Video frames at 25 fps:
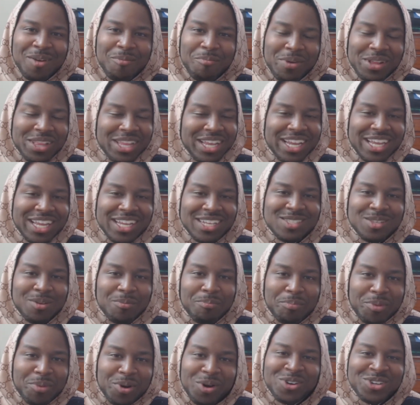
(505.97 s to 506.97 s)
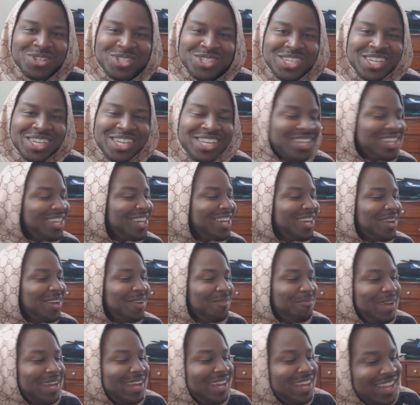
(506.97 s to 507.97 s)
but they get some bullshit?
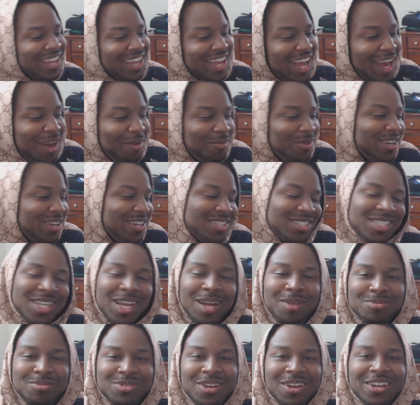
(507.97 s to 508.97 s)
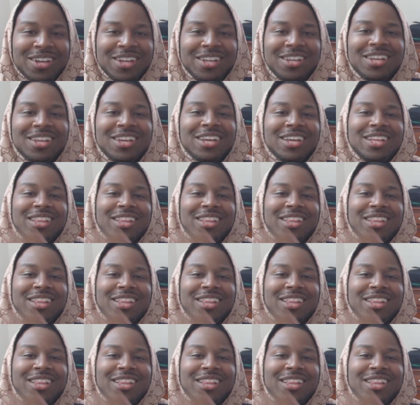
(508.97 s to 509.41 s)
Man, I'm gonna stop talking.